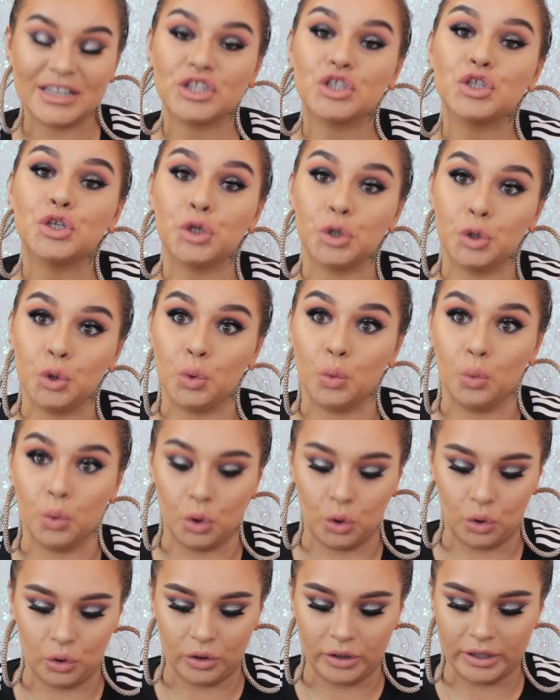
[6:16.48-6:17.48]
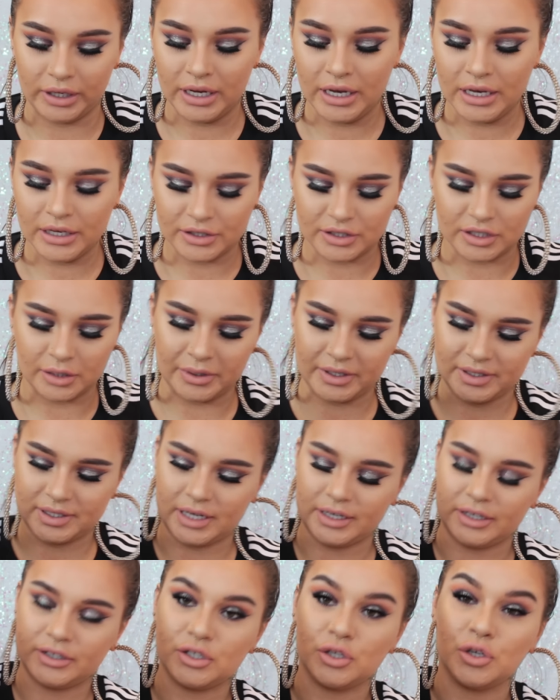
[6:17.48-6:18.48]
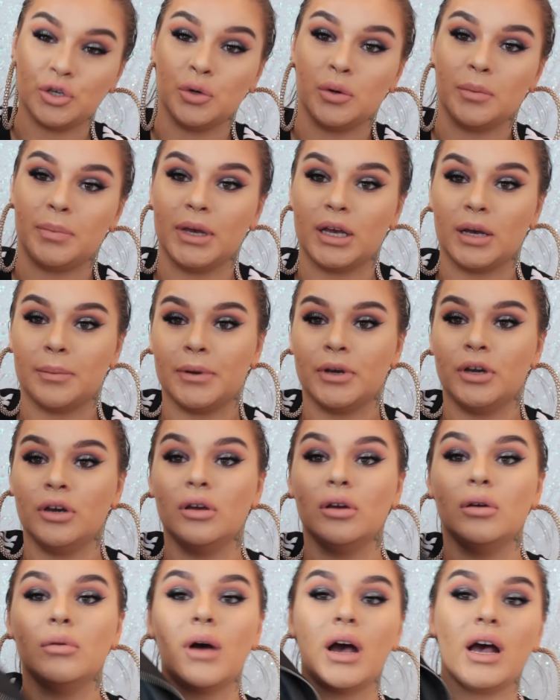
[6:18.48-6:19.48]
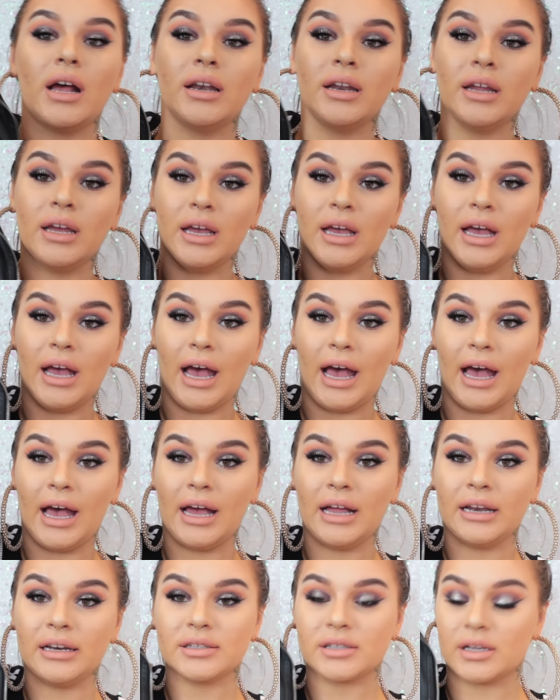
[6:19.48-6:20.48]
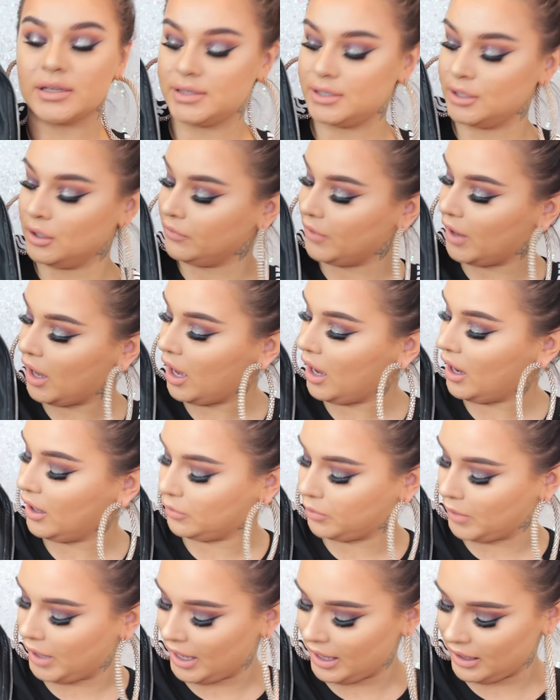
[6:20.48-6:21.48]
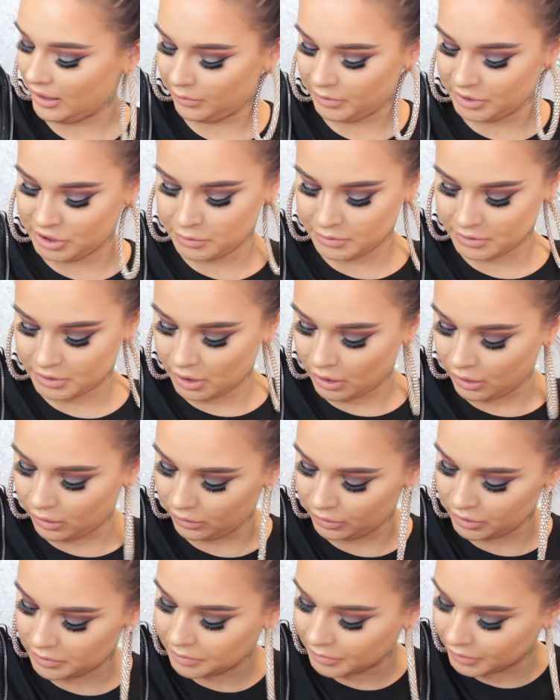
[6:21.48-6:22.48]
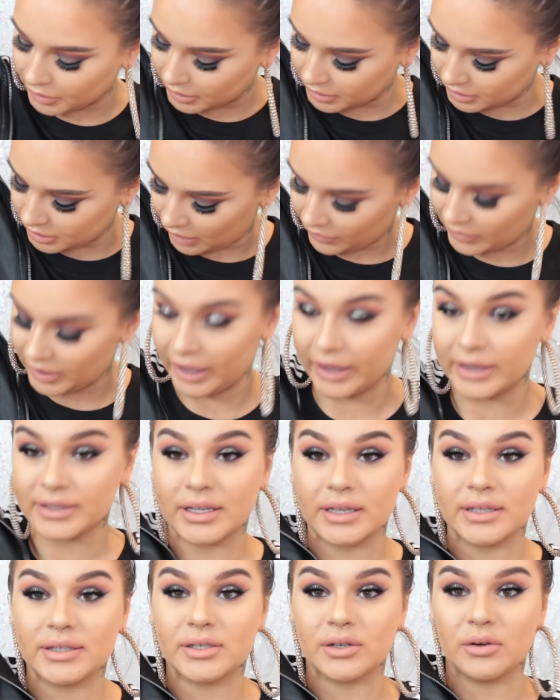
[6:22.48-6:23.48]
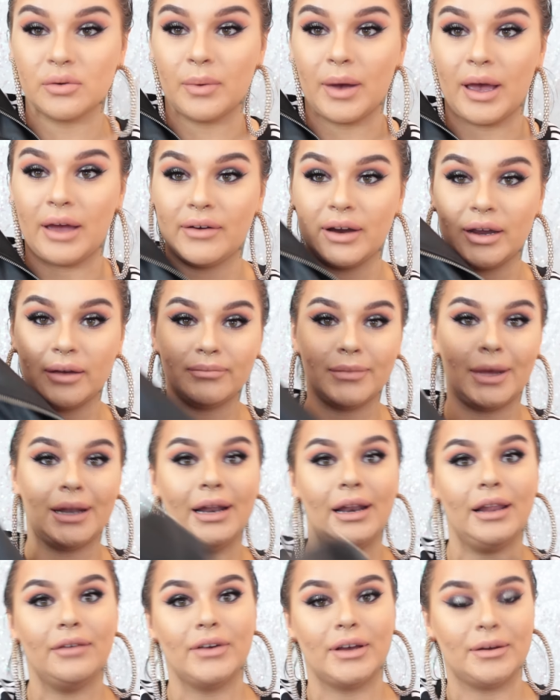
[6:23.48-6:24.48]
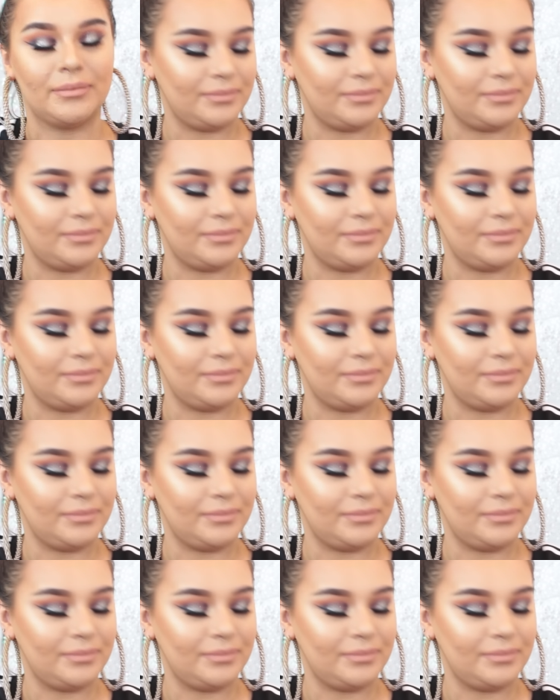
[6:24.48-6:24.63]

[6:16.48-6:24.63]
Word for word: too worn. So I decided to pick up a new one, and it's got silver hardware. I wish it was gold, but nonetheless I still wear it and I love it.